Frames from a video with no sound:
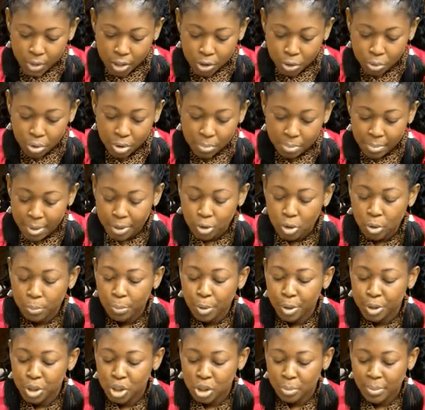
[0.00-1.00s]
treatment or
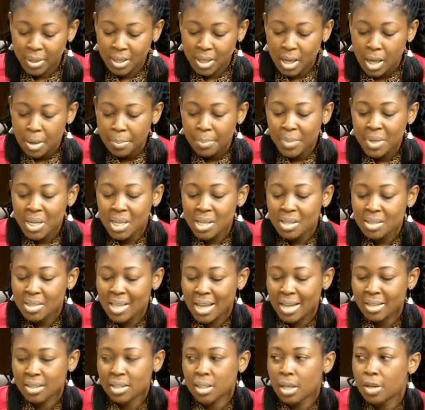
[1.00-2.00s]
punishment, meaning
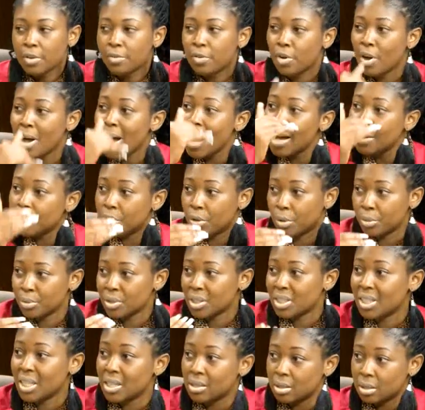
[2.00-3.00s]
that for
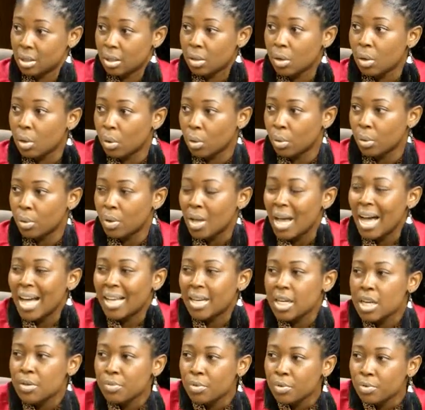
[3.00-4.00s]
adults there's a law,
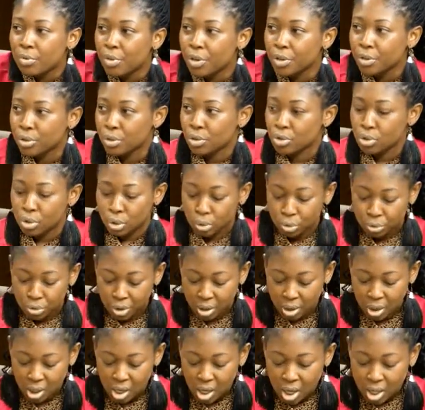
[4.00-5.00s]
and even for the
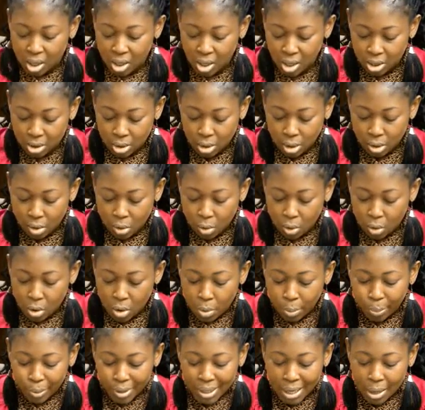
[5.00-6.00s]
children there's a law.
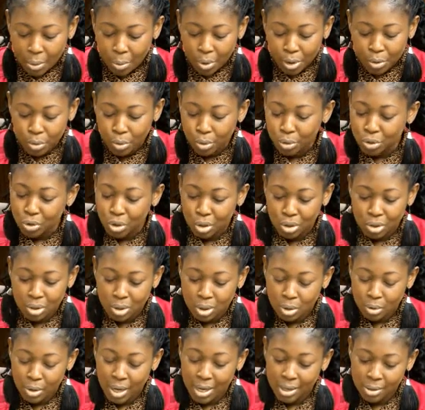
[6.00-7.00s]
But that one not just
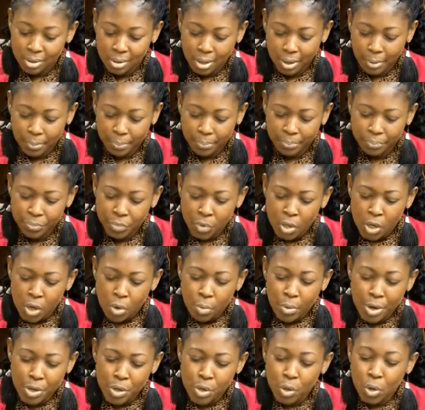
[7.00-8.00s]
still end up.
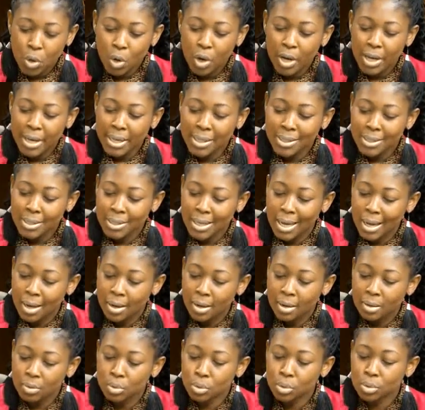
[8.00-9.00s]
When you can enter
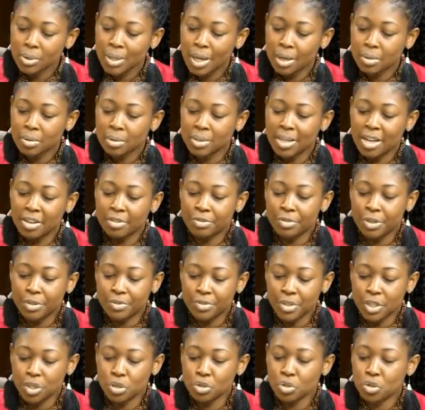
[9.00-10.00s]

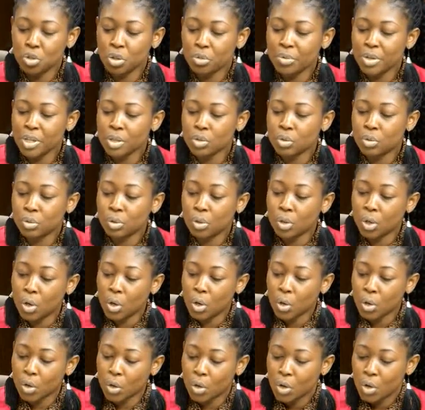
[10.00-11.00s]
2015, during
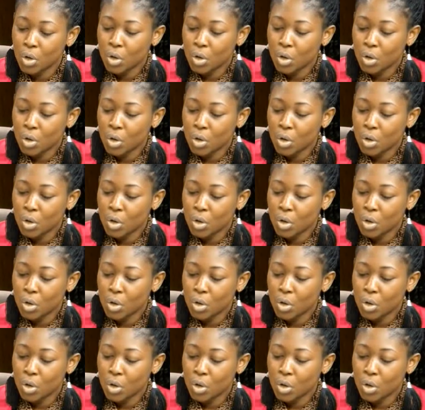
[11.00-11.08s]
Goodluck.